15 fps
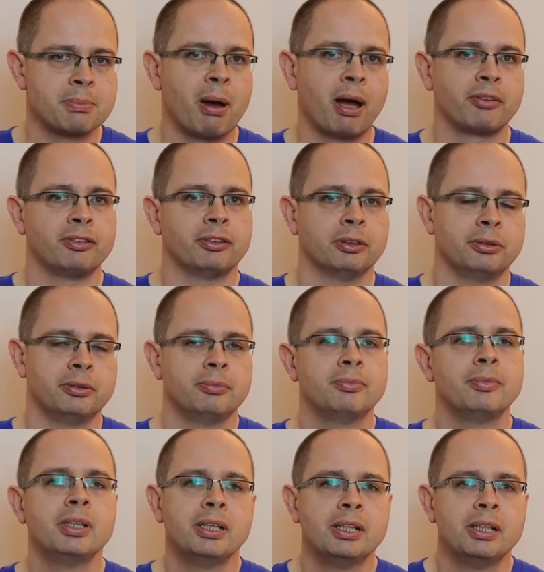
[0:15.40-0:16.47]
smartphone.
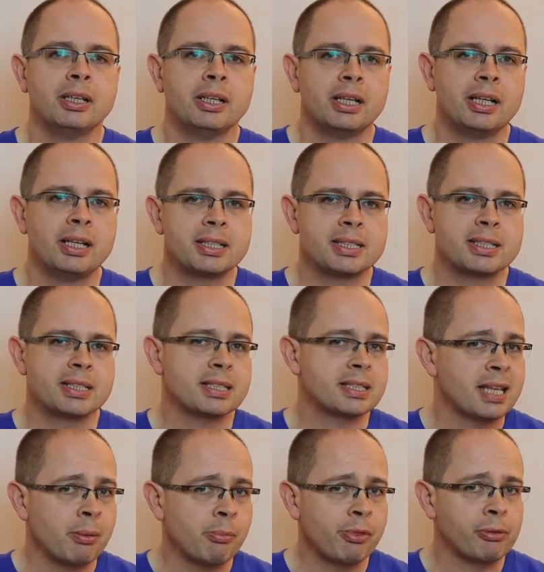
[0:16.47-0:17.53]
It's
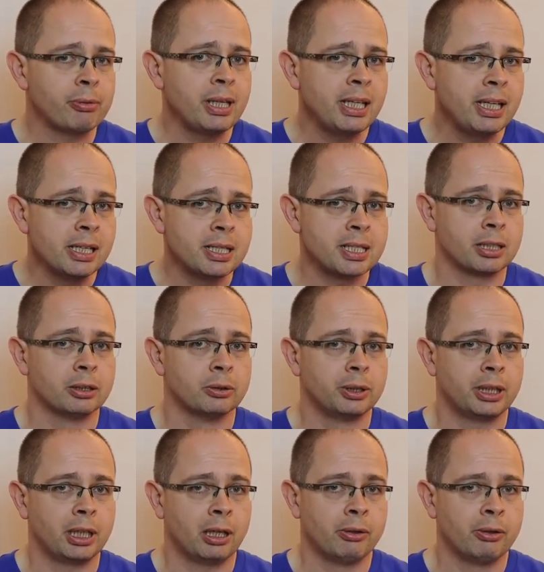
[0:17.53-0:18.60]
some three years
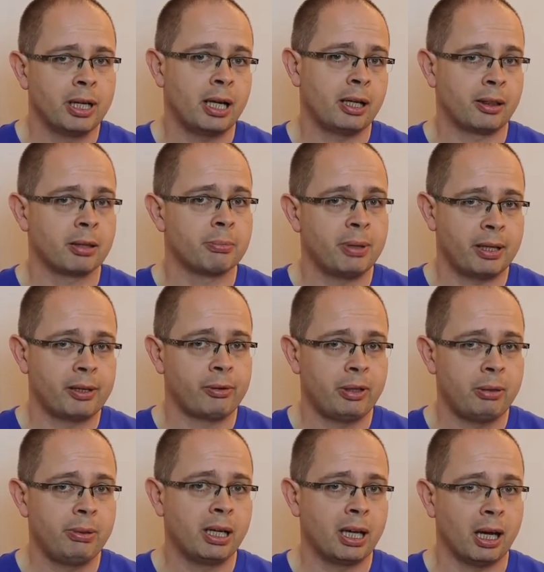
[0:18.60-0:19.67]
old now, and the
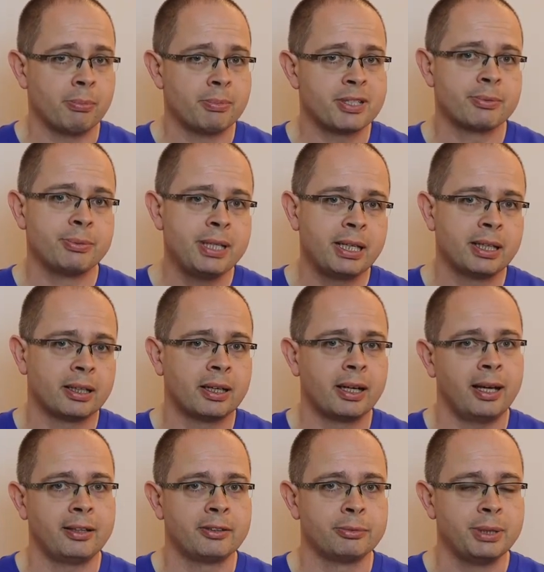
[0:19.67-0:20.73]
battery becomes weaker
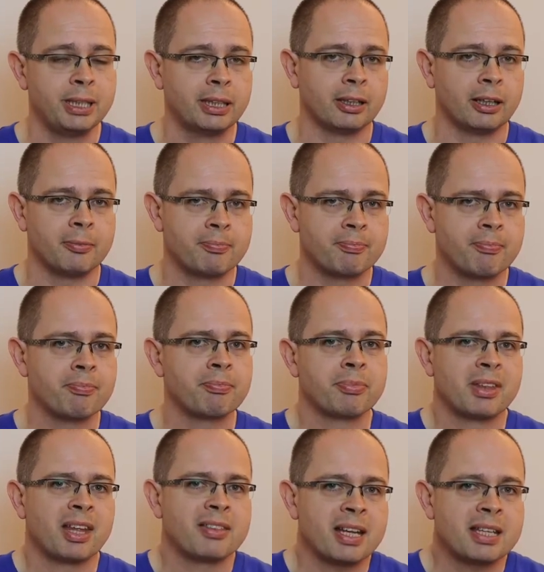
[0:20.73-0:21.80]
and weaker.
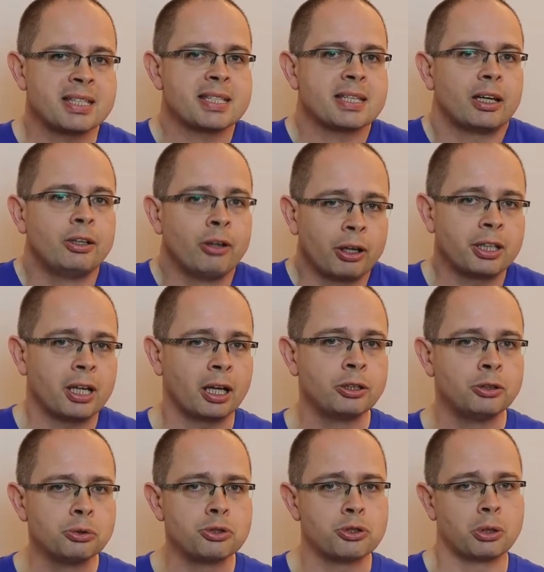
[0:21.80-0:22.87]
That's not
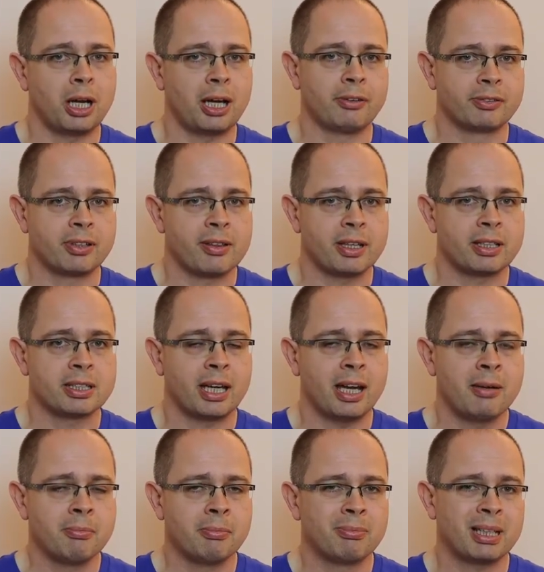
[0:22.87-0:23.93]
unusual after that
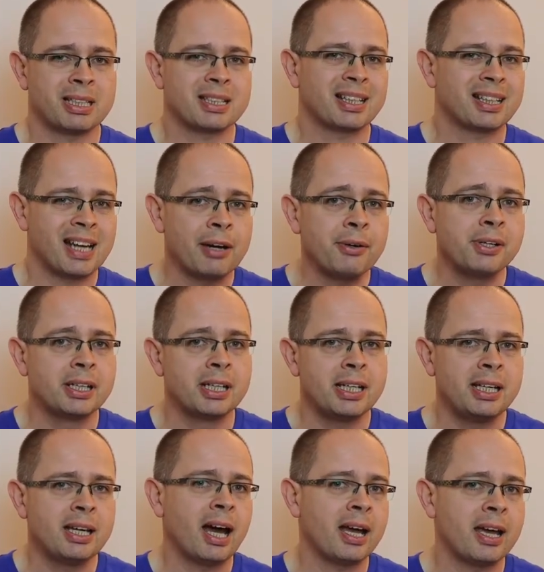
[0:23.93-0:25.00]
time, but
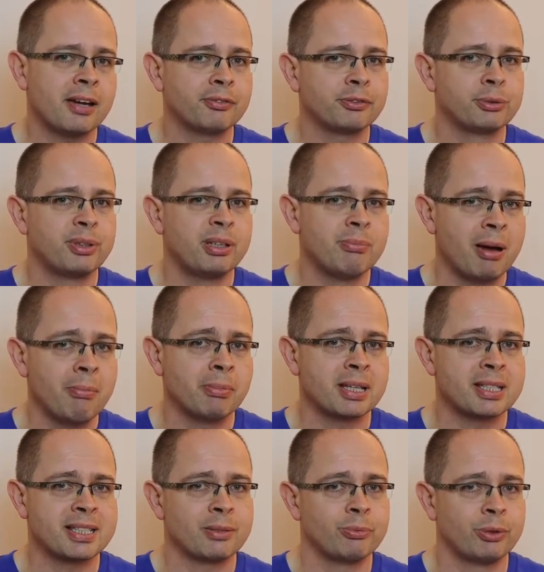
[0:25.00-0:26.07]
currently I have to
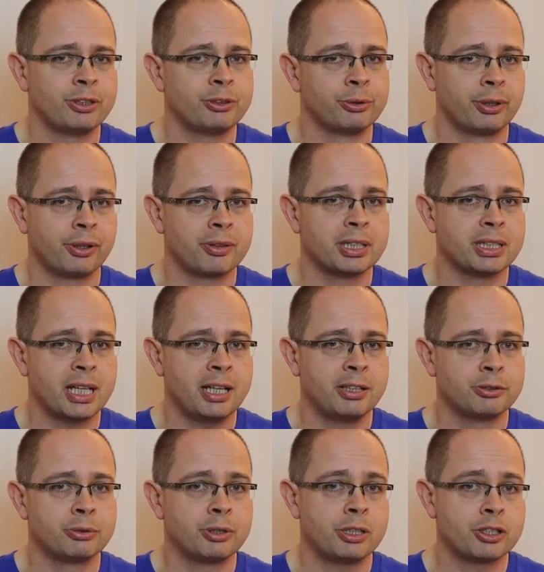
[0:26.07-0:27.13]
remember somewhere during the day
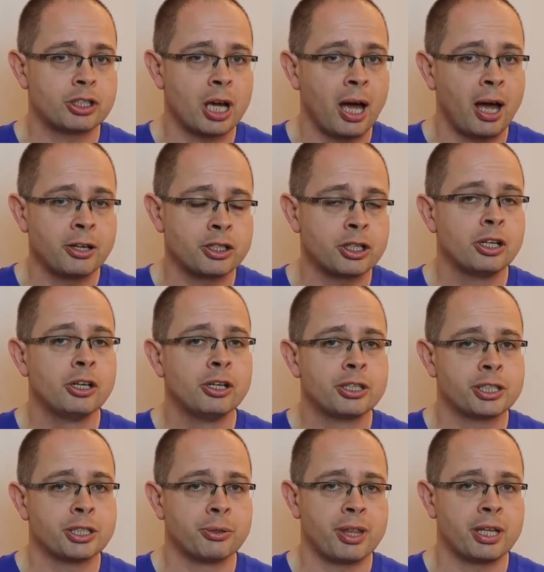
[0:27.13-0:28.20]
to recharge
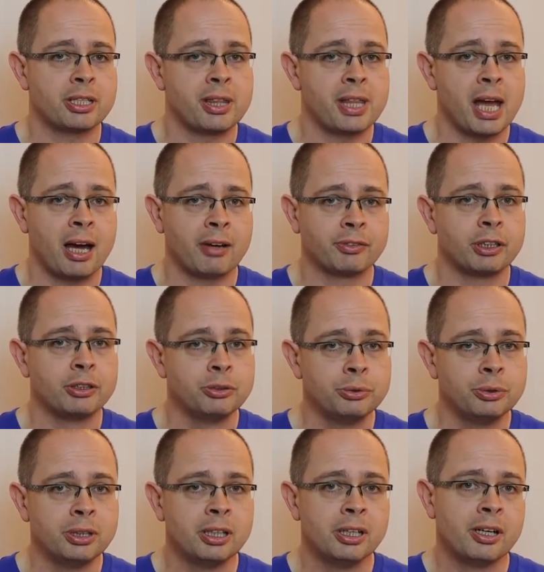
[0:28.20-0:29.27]
so that in the
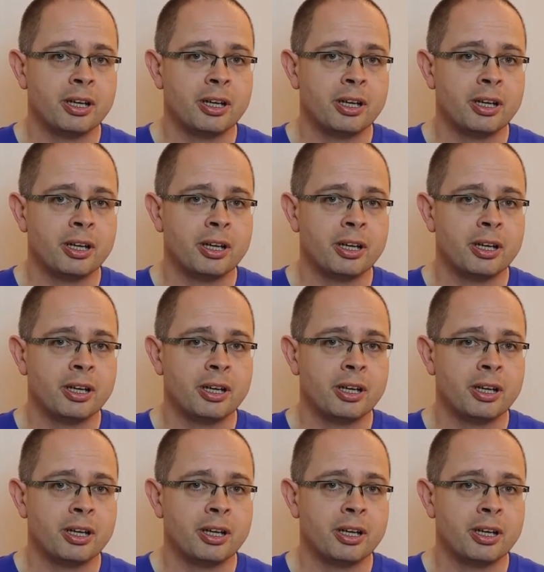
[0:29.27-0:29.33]
afternoon